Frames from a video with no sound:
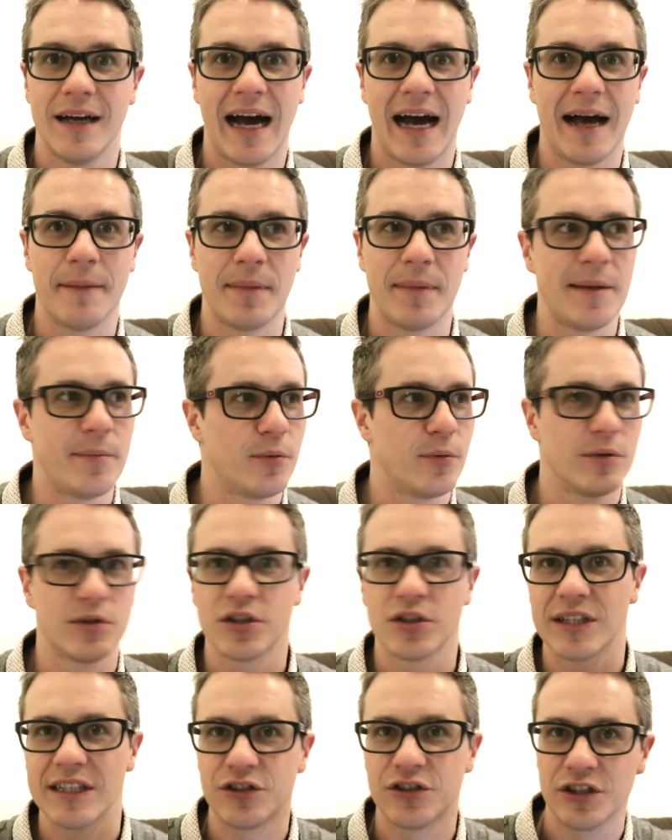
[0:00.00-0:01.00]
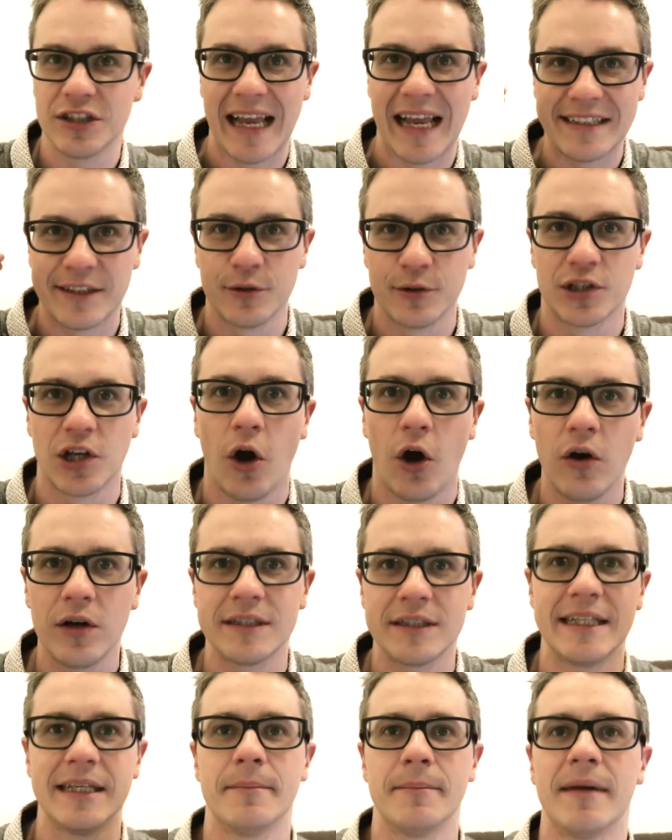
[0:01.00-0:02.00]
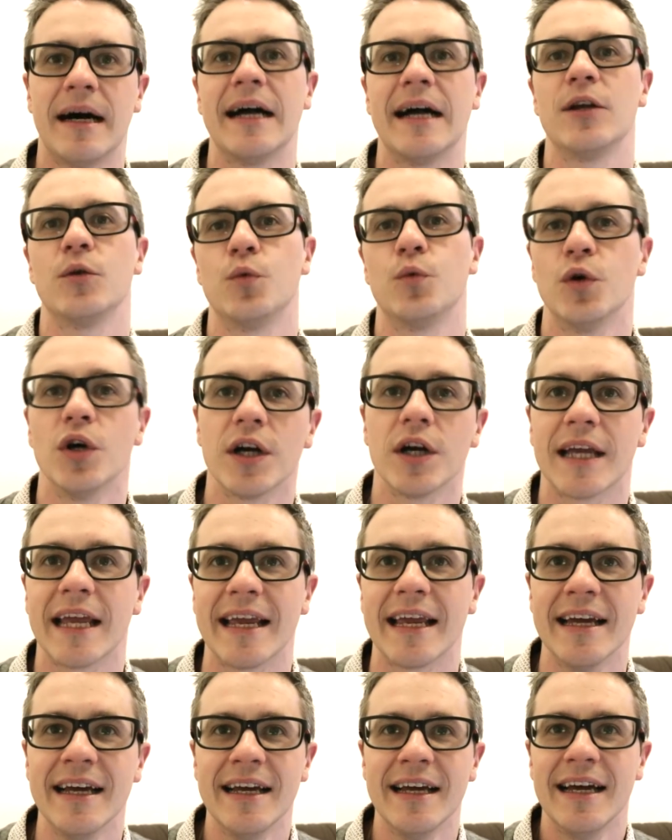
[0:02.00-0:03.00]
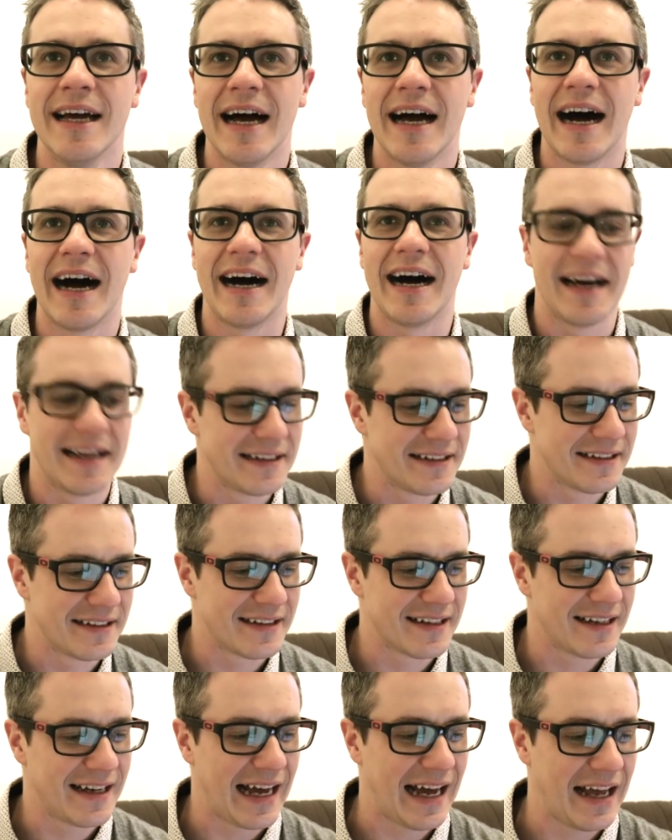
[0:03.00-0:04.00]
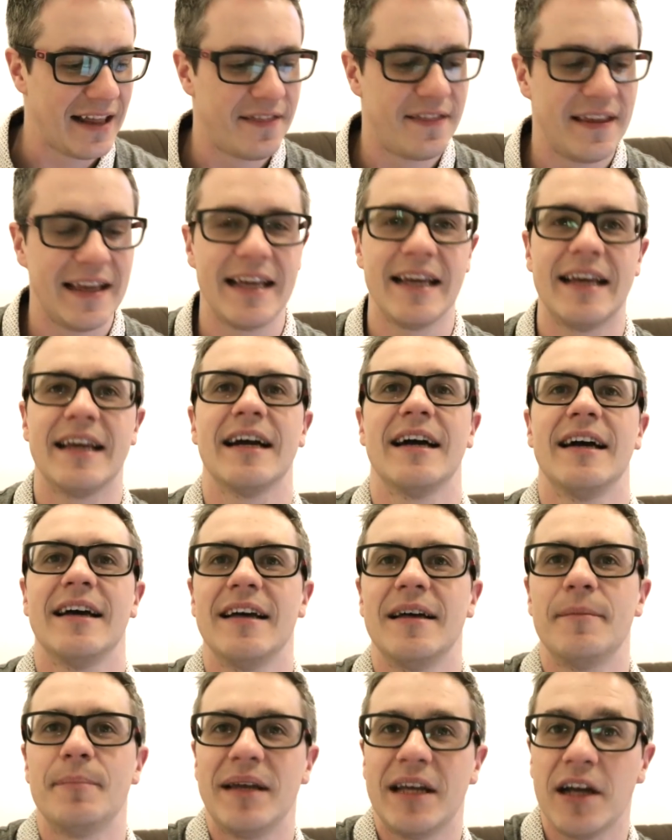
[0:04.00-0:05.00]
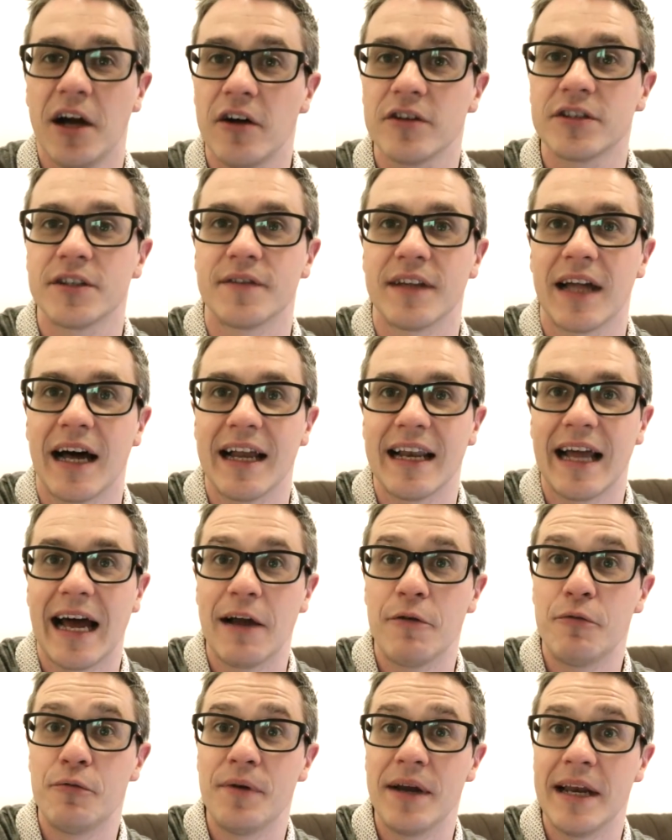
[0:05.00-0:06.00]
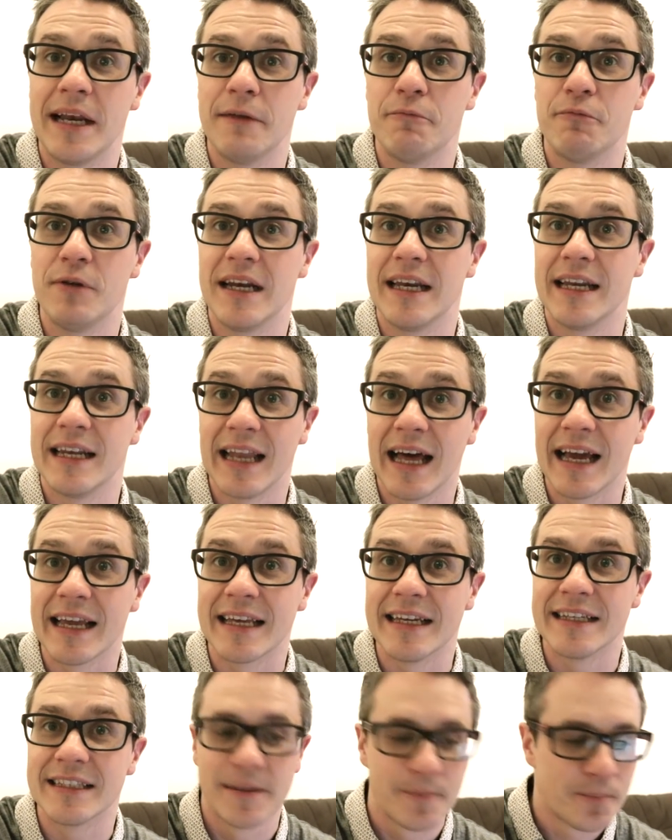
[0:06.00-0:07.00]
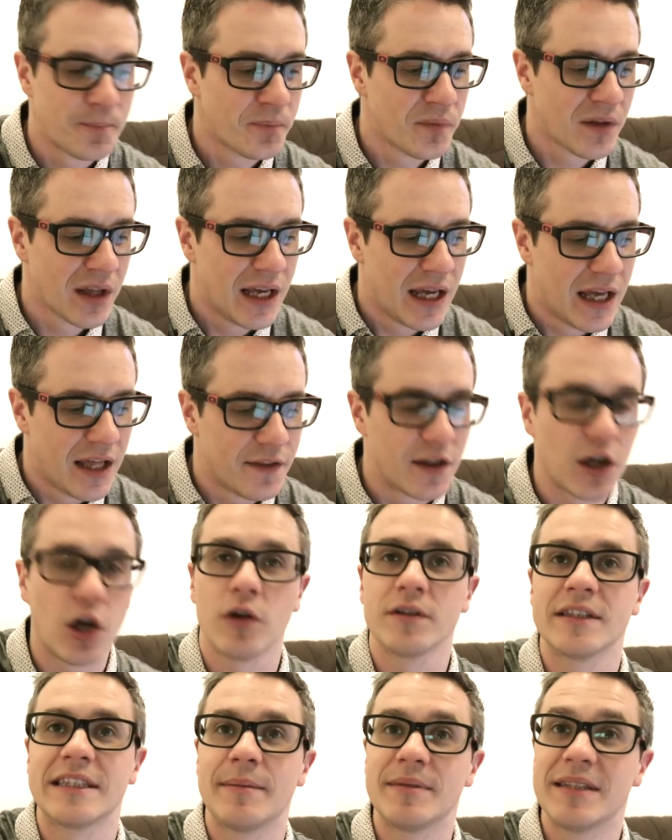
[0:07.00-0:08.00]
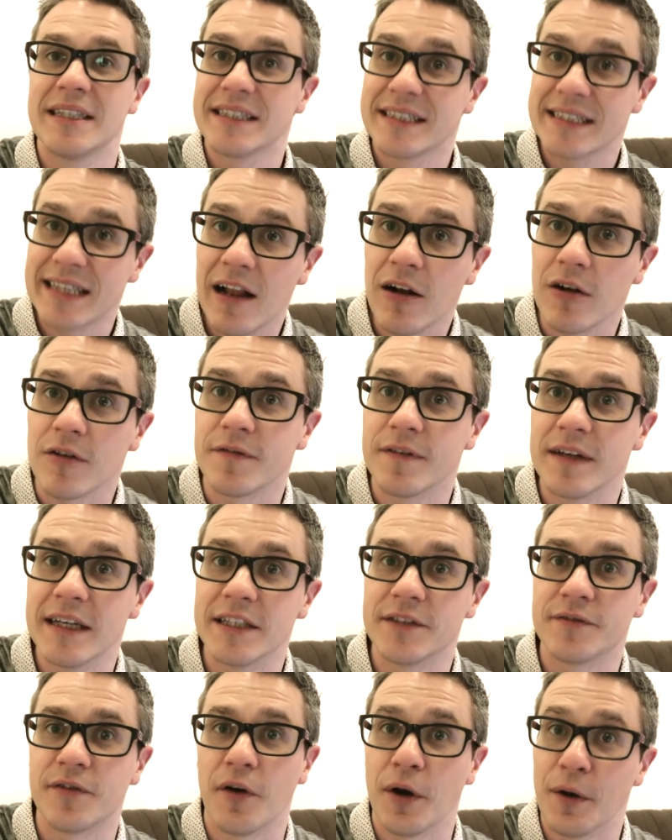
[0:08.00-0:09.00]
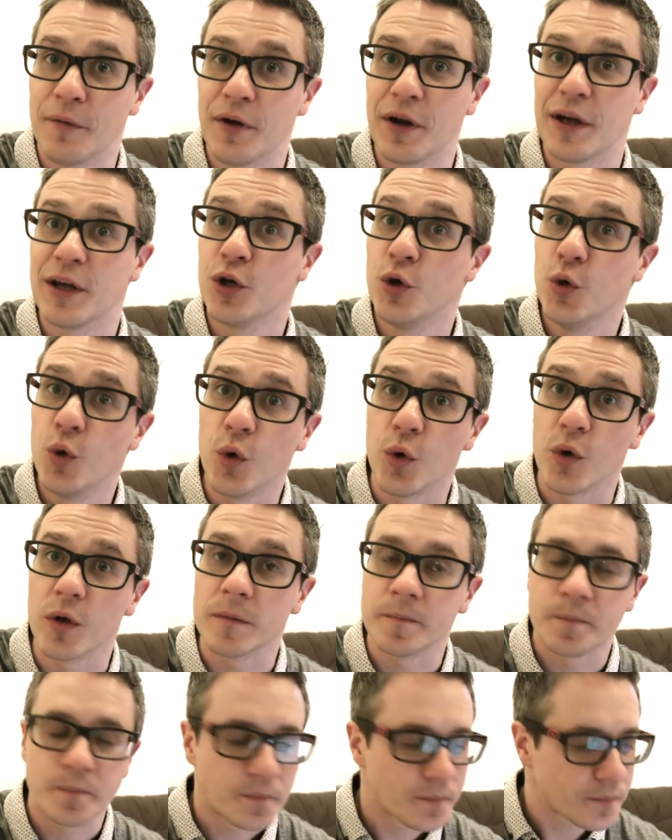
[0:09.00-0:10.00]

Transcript: and people just get those cogs in the mind working. And uh, I think, because of that, I really, really like it. The concept itself is very, very cool.